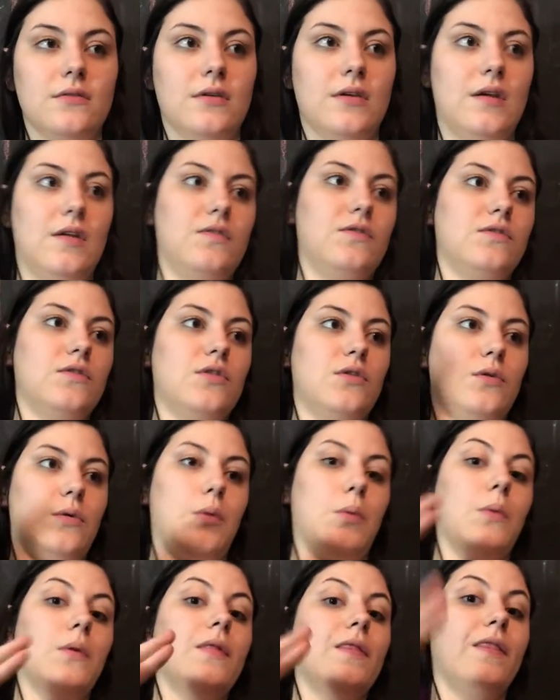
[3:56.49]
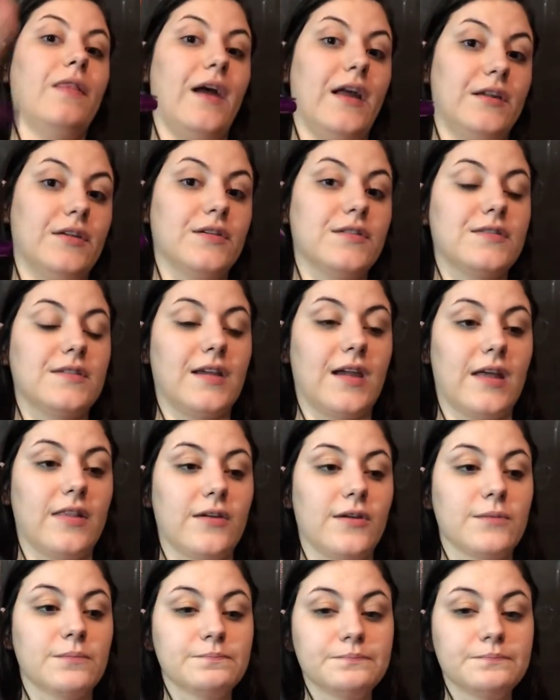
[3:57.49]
It's two letters together.